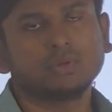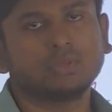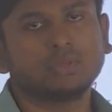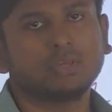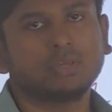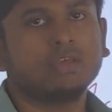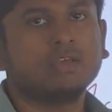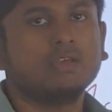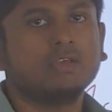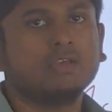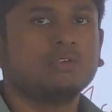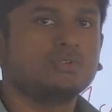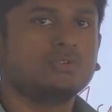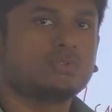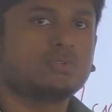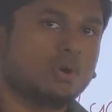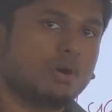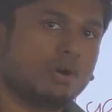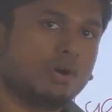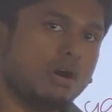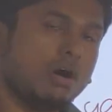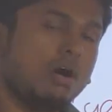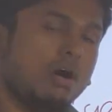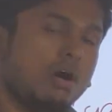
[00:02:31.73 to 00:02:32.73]
Okay,
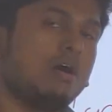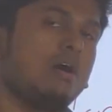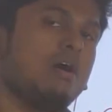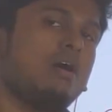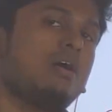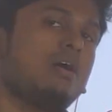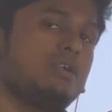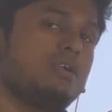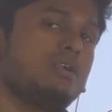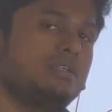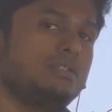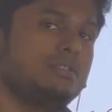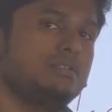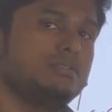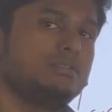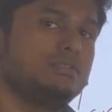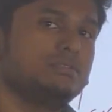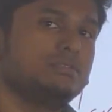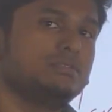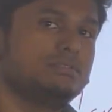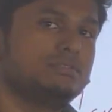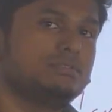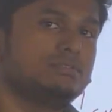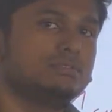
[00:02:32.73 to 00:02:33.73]
so all,
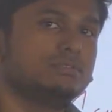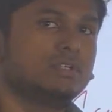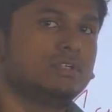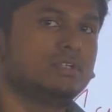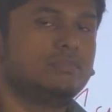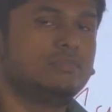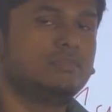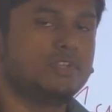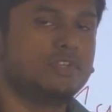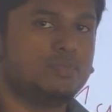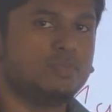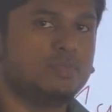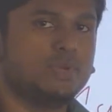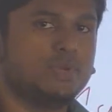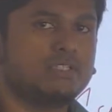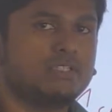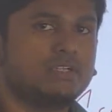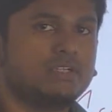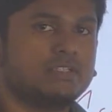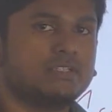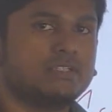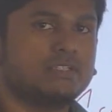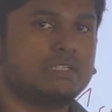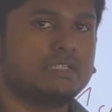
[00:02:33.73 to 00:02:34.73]
which means
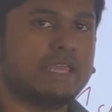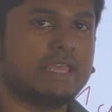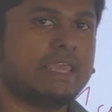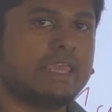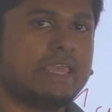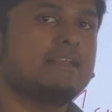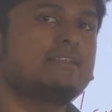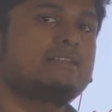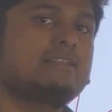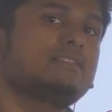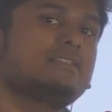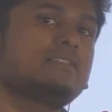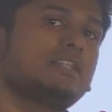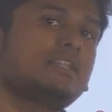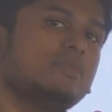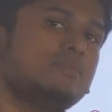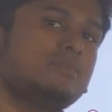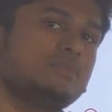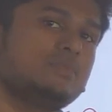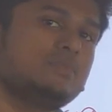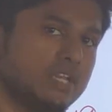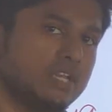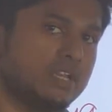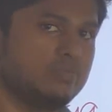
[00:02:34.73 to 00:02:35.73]
it is an
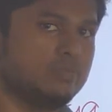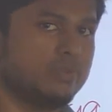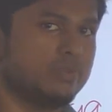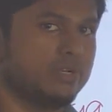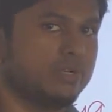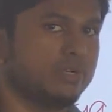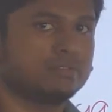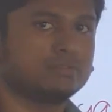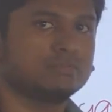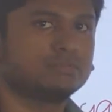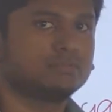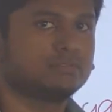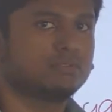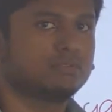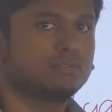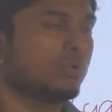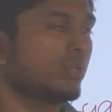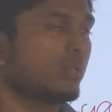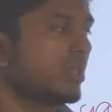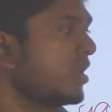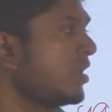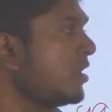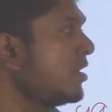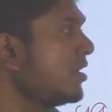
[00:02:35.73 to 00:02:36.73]
extreme statement.
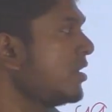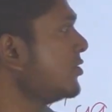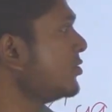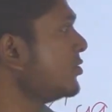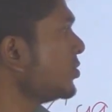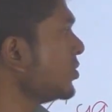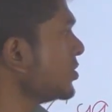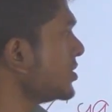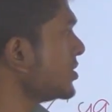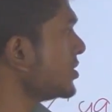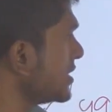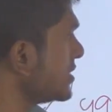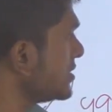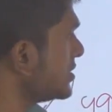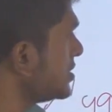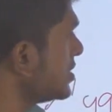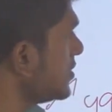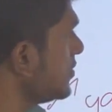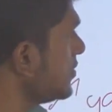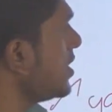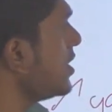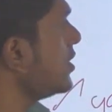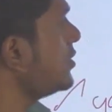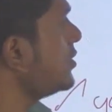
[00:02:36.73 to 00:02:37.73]
Okay, so
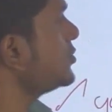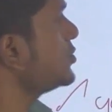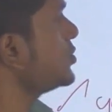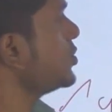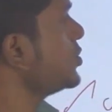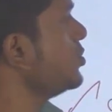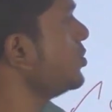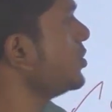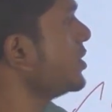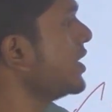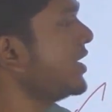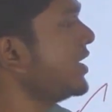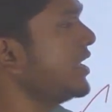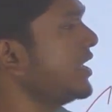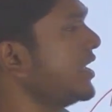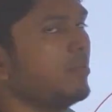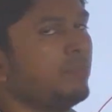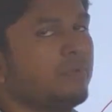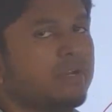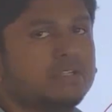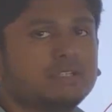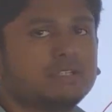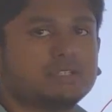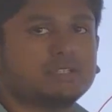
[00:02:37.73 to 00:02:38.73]
such a way also you
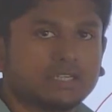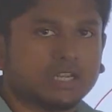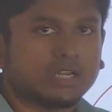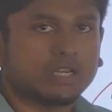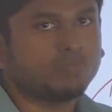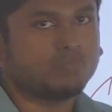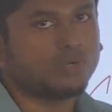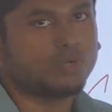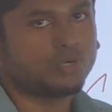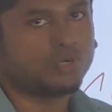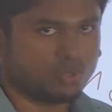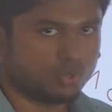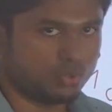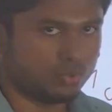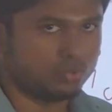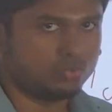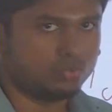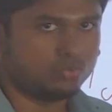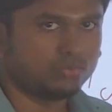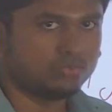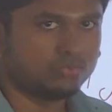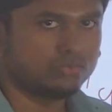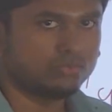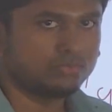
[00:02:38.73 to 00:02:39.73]
can eliminate the statement
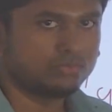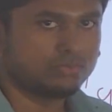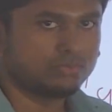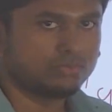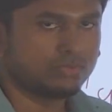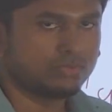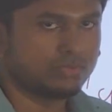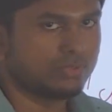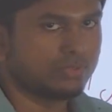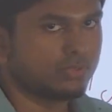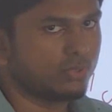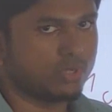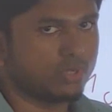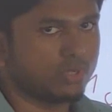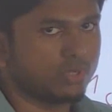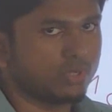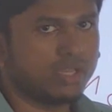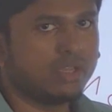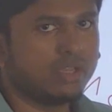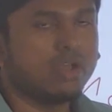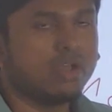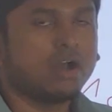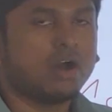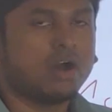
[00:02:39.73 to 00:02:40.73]
too.
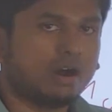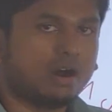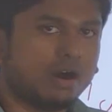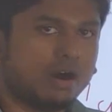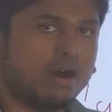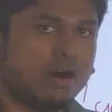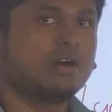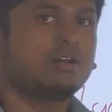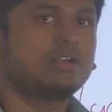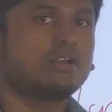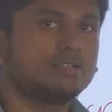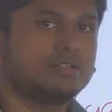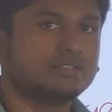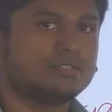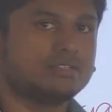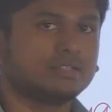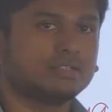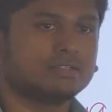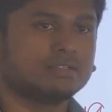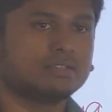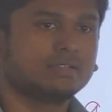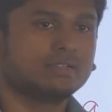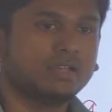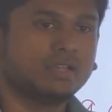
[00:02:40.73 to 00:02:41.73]
Okay, or
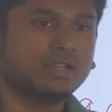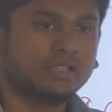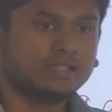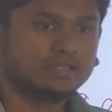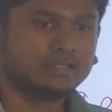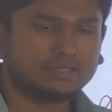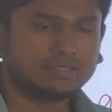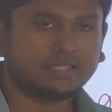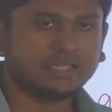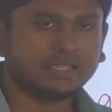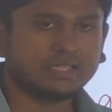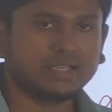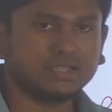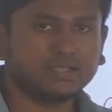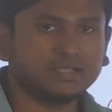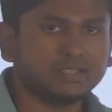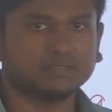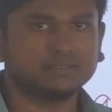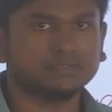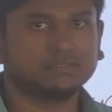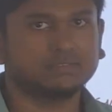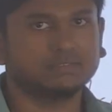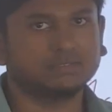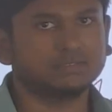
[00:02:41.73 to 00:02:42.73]
else
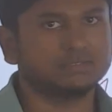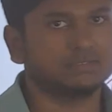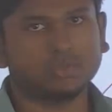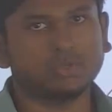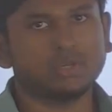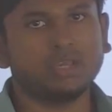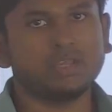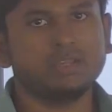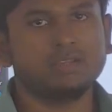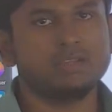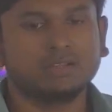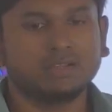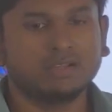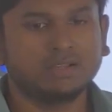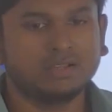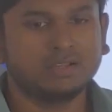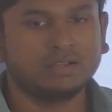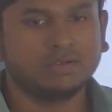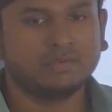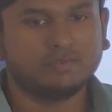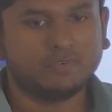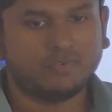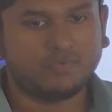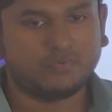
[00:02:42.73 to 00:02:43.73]
think. Okay,
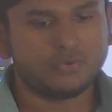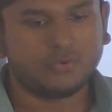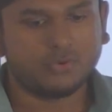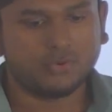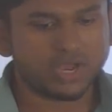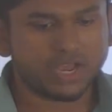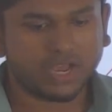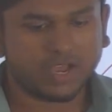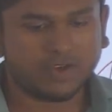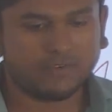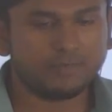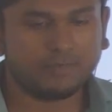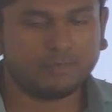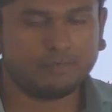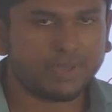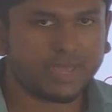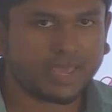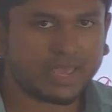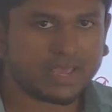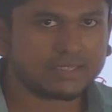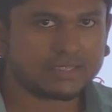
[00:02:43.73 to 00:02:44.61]
if you have a